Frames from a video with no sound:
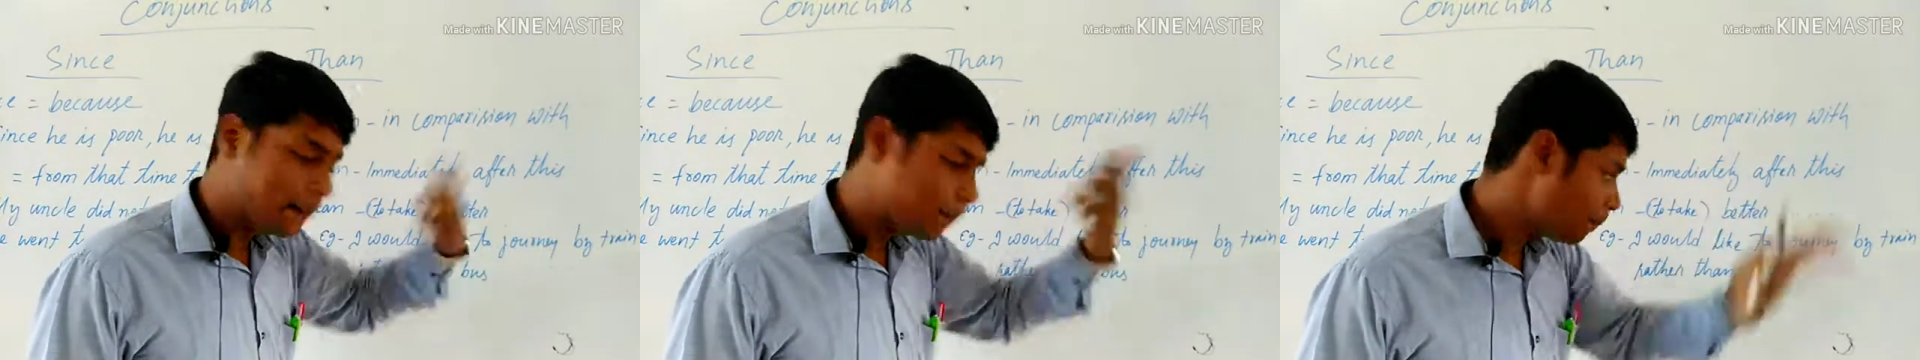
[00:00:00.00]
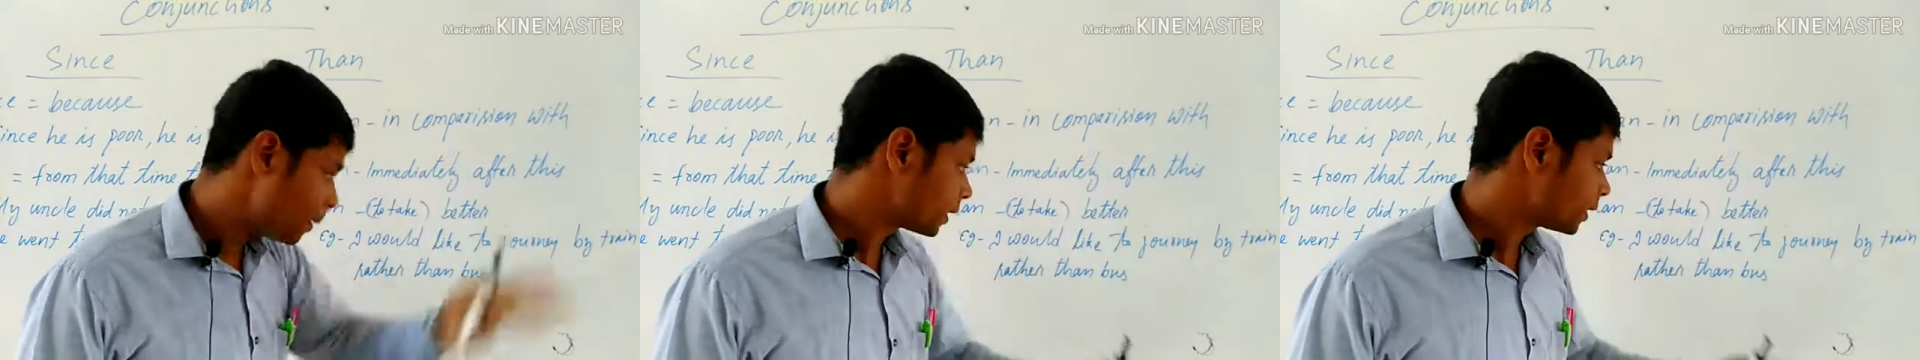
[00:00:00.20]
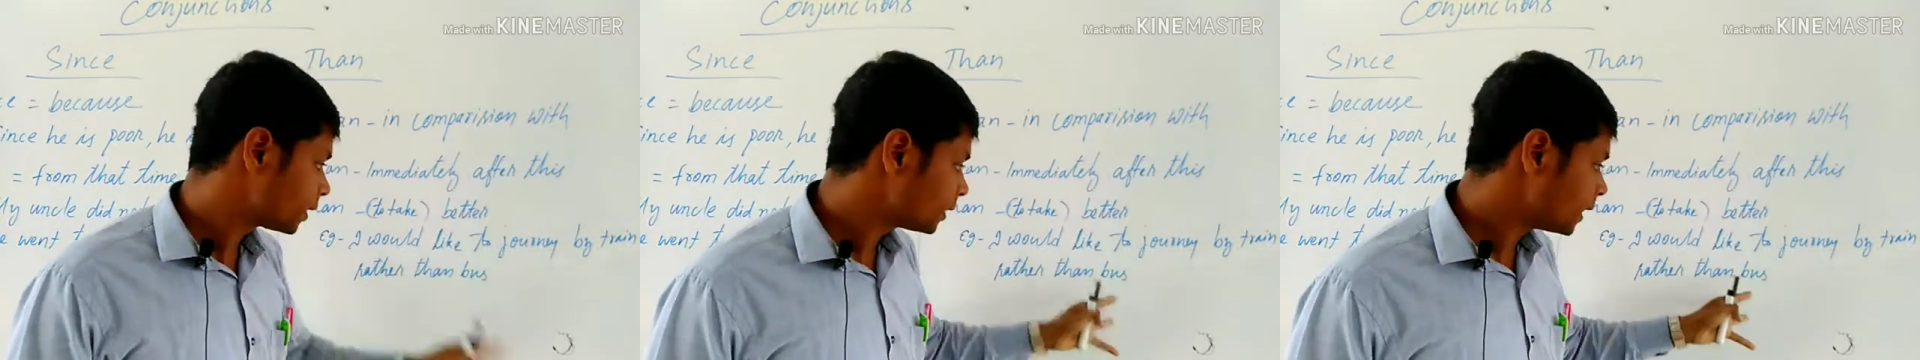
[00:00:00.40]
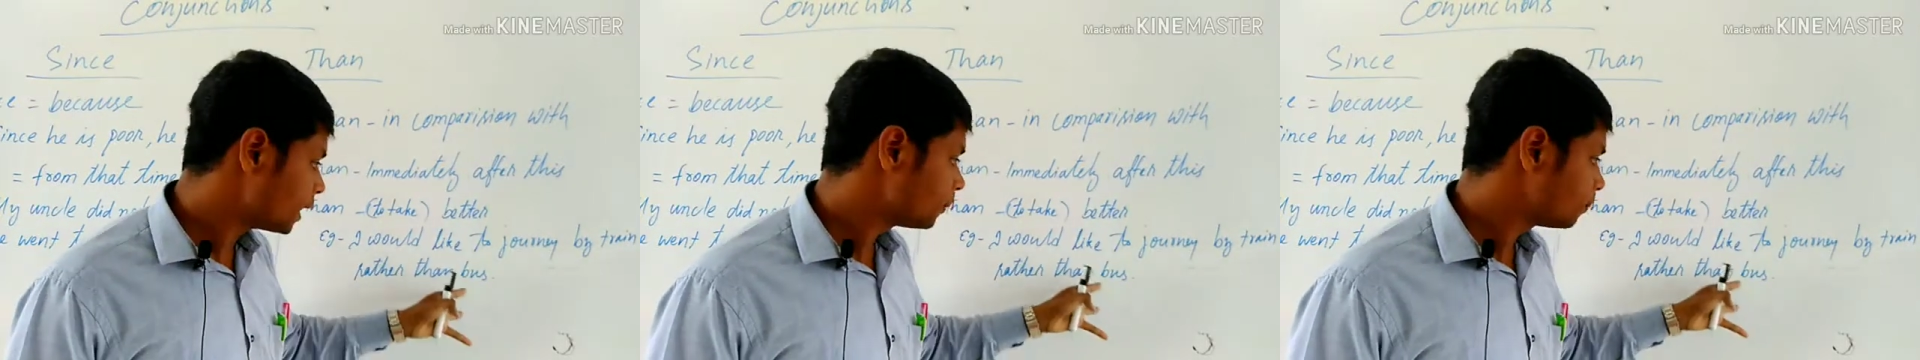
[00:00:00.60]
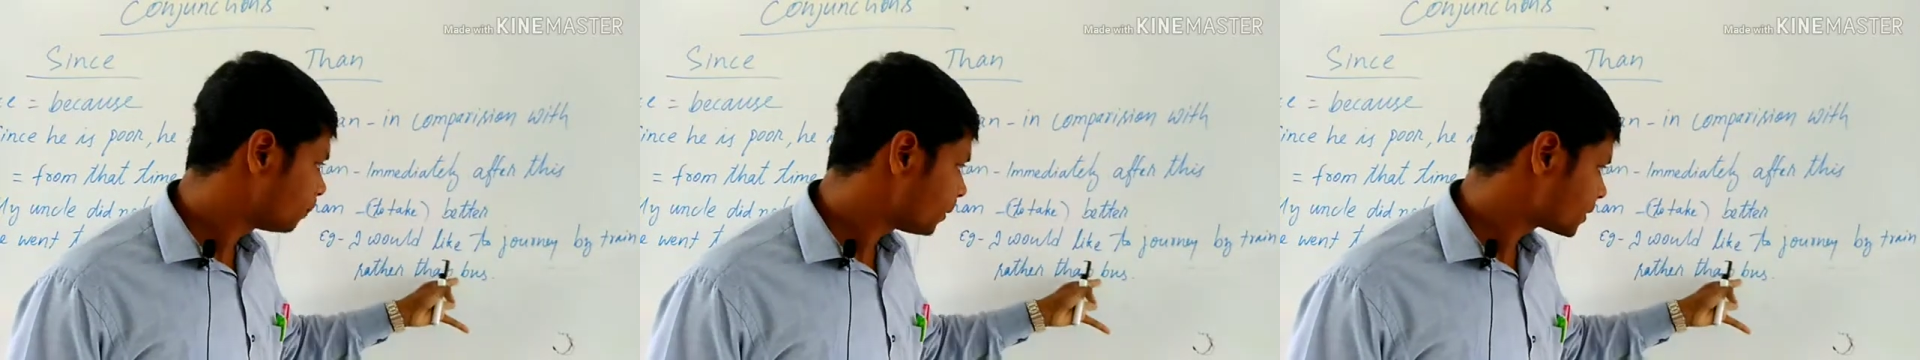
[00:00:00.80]
better
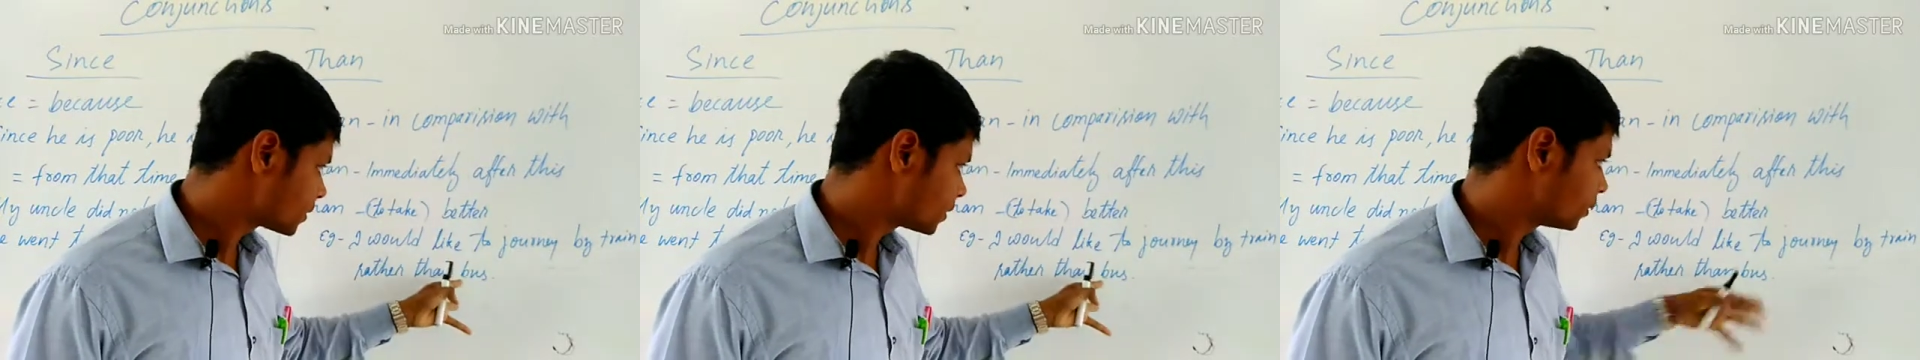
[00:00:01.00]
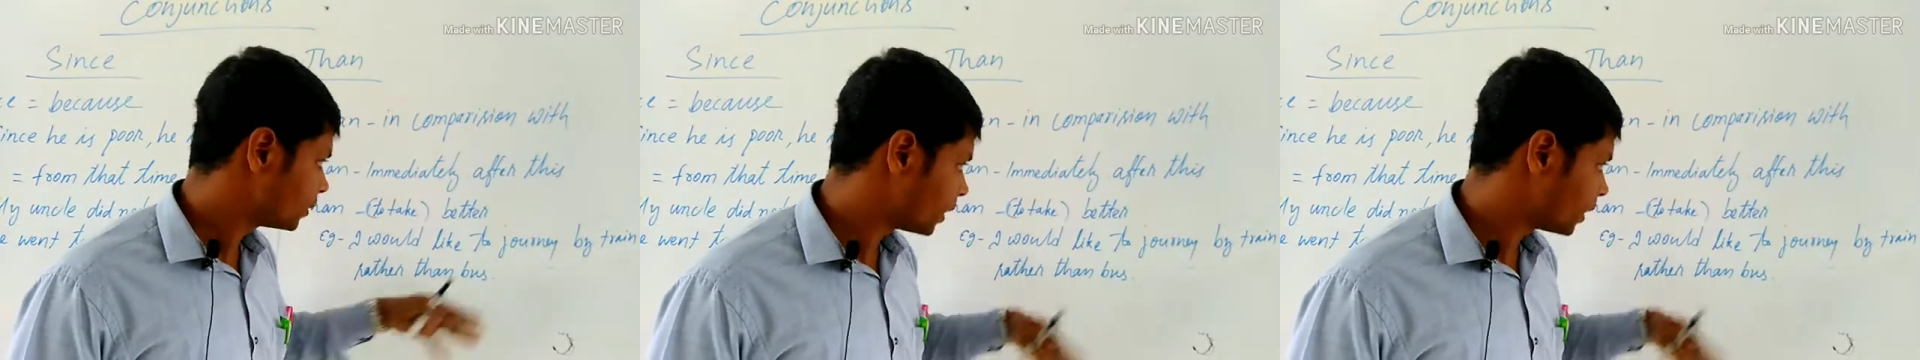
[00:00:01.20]
than bus.